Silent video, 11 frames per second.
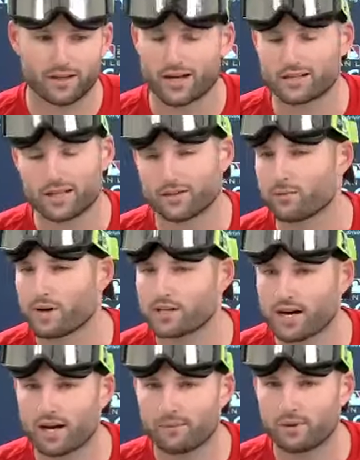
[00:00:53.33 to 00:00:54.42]
like I said, do my
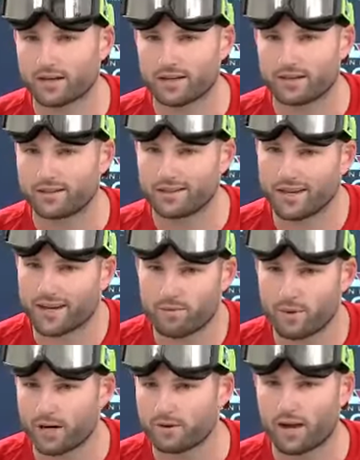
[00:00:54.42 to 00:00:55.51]
job like
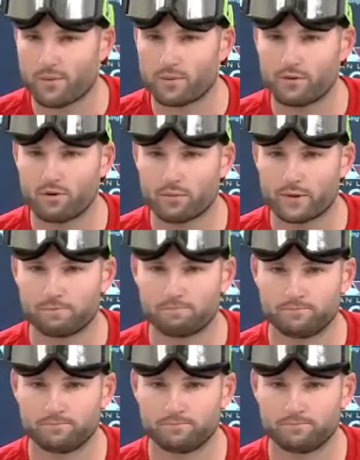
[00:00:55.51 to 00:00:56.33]
everybody who came in before me.